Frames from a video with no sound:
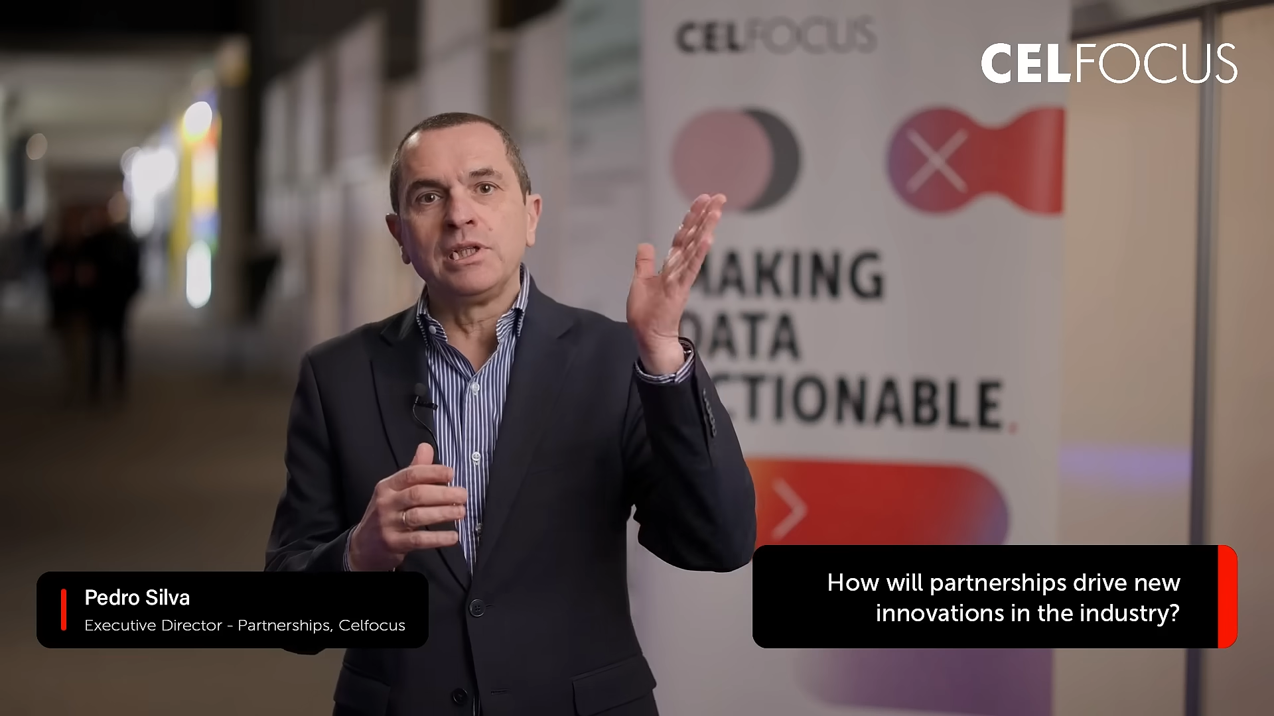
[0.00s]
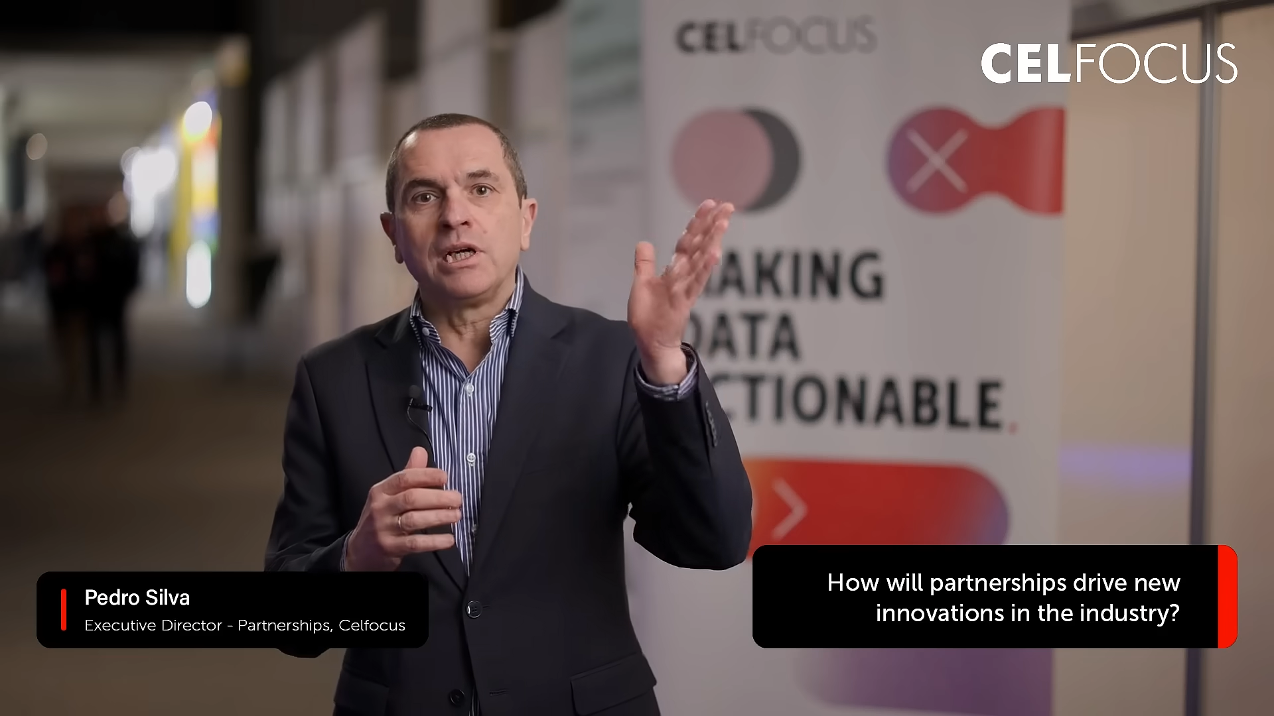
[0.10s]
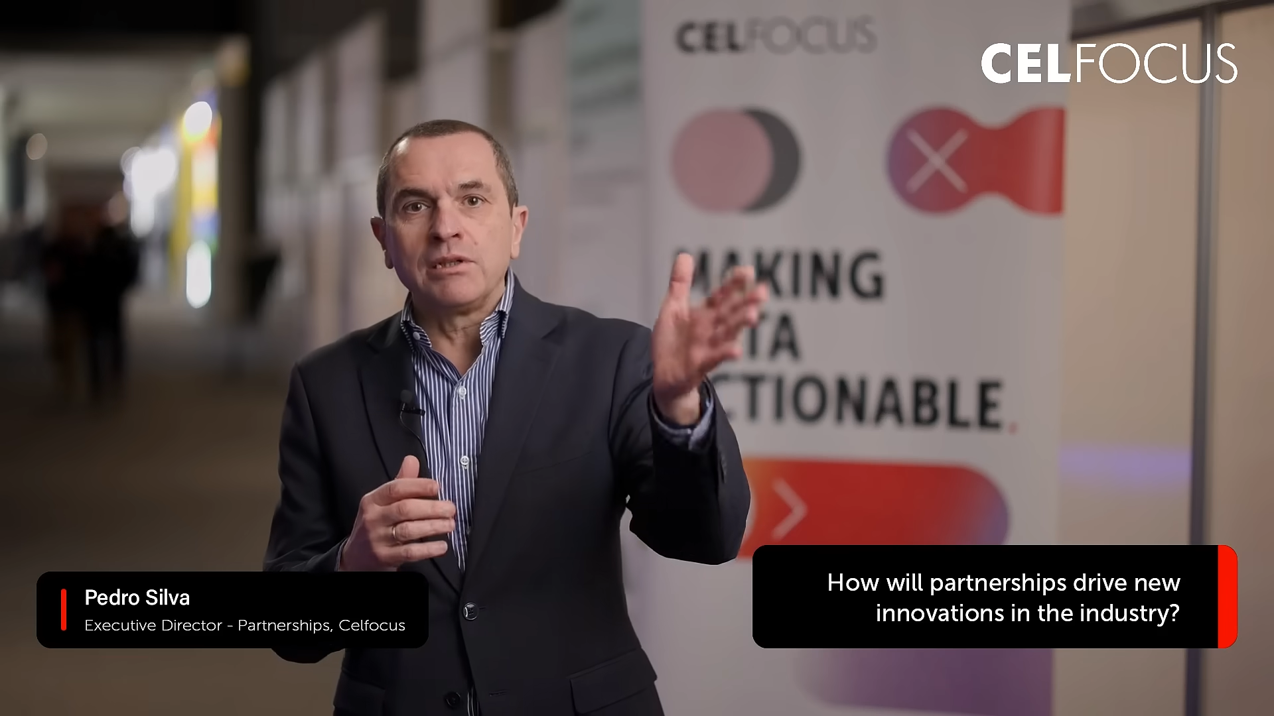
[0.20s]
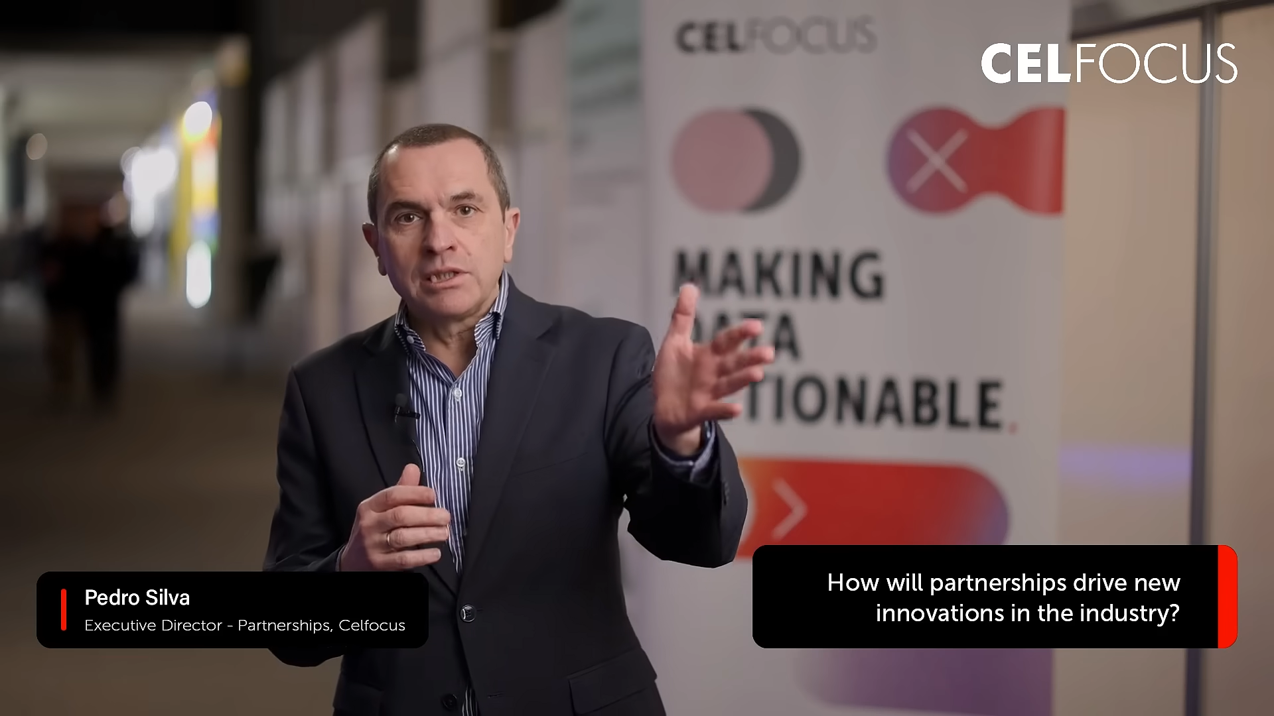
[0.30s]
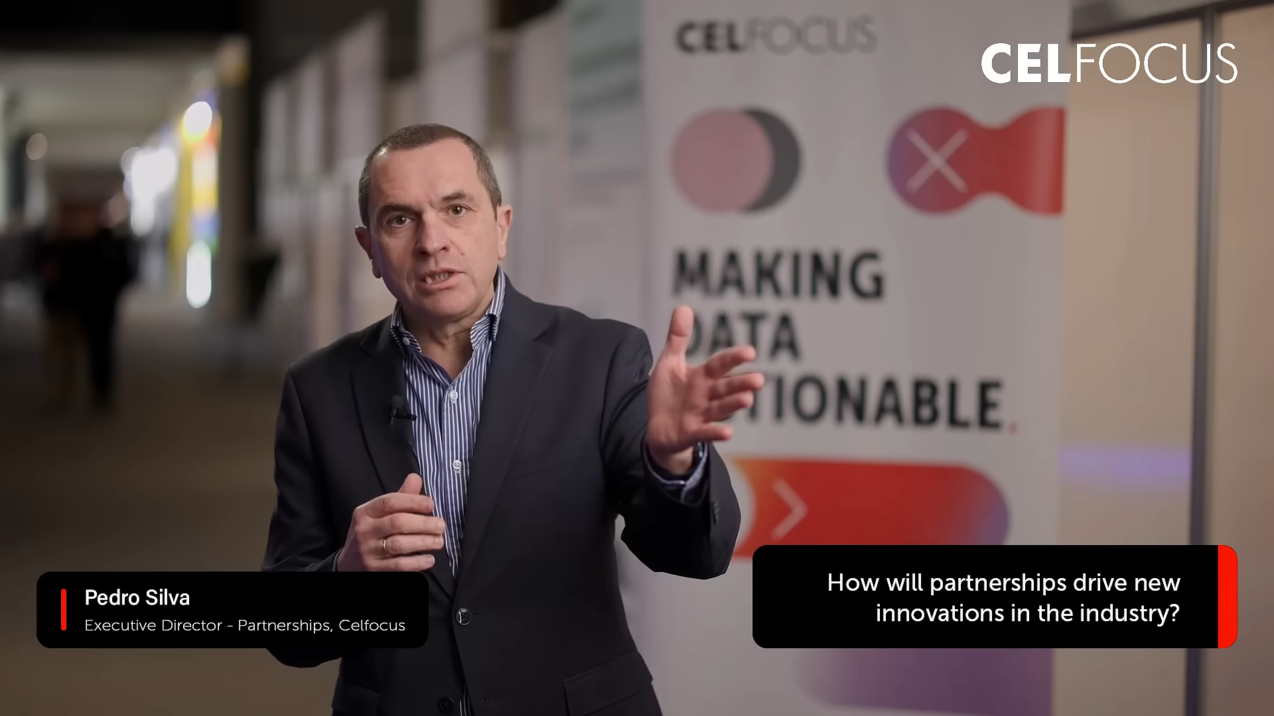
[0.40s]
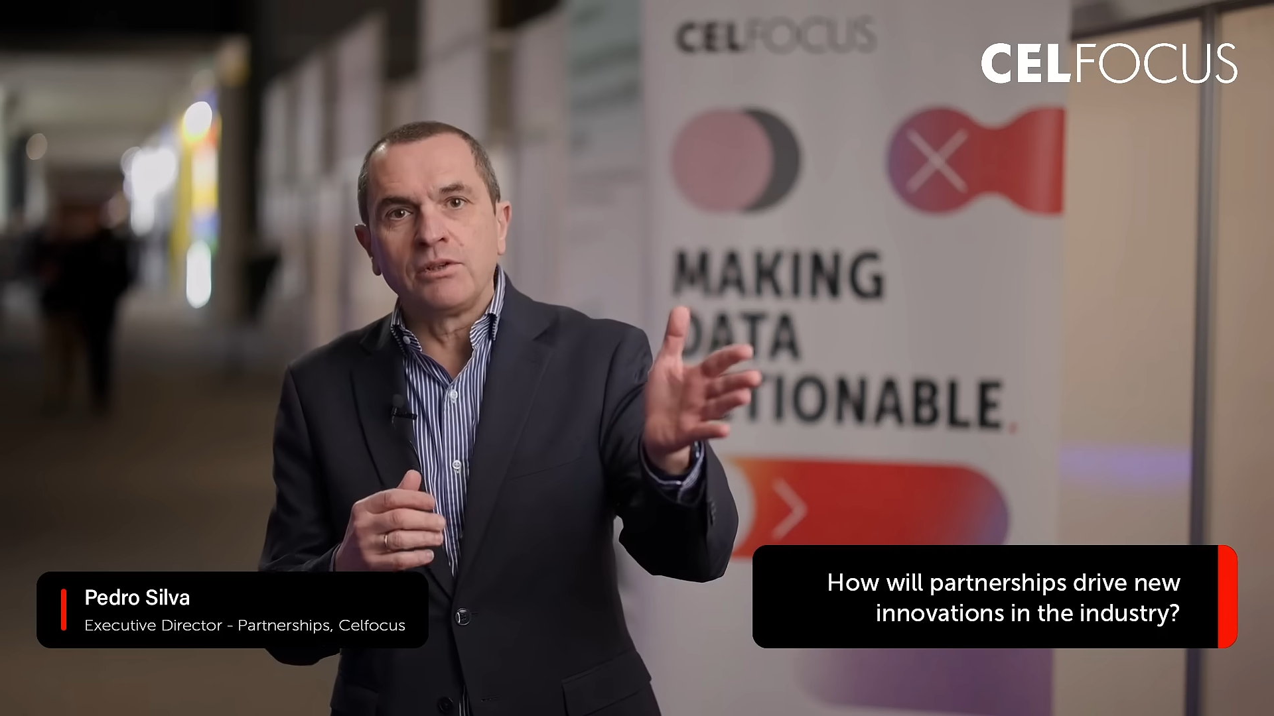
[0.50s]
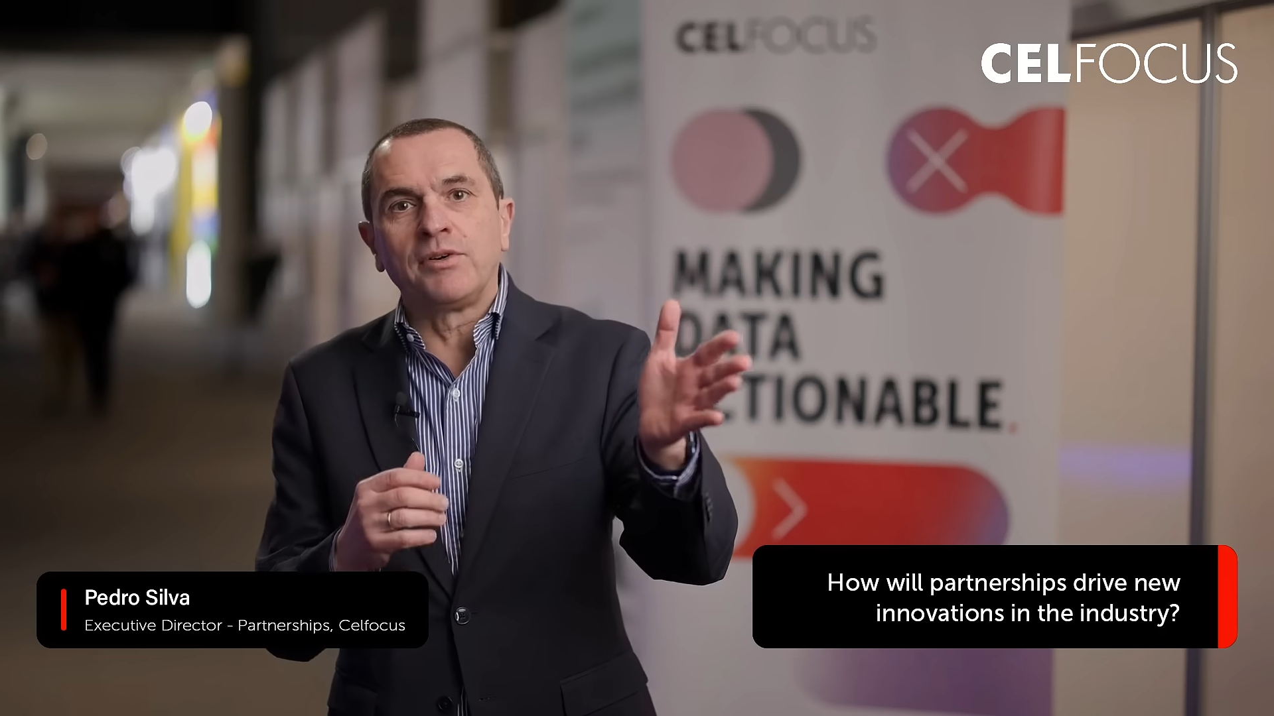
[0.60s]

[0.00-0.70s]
the R&D